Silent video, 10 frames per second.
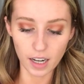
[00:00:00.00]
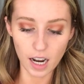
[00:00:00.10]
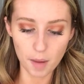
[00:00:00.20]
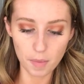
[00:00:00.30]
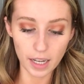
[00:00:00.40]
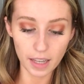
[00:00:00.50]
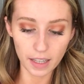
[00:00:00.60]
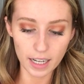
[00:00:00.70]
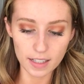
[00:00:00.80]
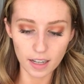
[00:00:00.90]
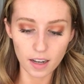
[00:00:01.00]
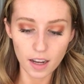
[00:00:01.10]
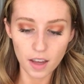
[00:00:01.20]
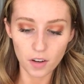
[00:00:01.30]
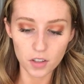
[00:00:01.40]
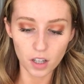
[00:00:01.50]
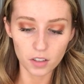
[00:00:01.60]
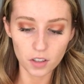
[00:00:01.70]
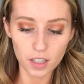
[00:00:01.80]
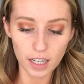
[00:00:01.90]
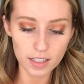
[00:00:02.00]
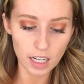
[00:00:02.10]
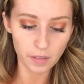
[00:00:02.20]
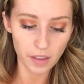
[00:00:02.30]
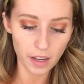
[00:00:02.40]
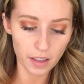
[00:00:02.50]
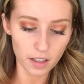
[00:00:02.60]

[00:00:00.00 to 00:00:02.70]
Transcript: Um, again, like I said, there's art and there's science to everything.